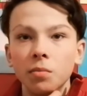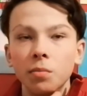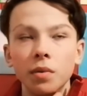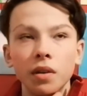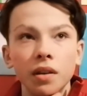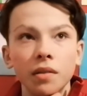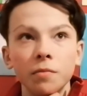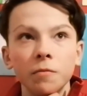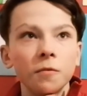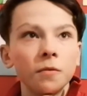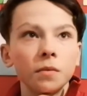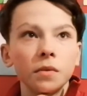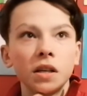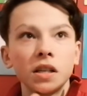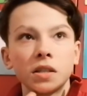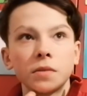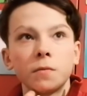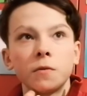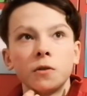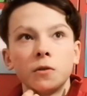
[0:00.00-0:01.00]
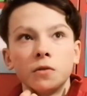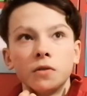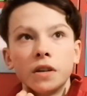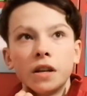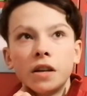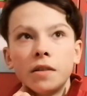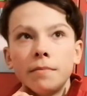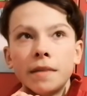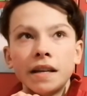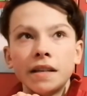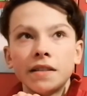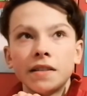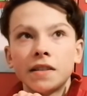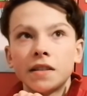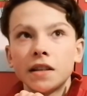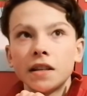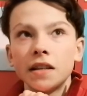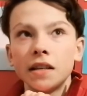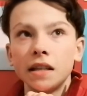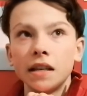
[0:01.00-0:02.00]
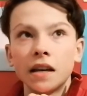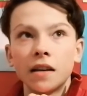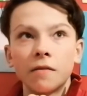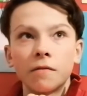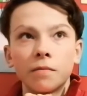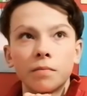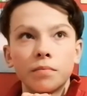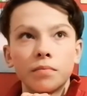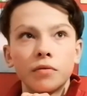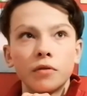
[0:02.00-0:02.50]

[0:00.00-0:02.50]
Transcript: But as we all know, Man City have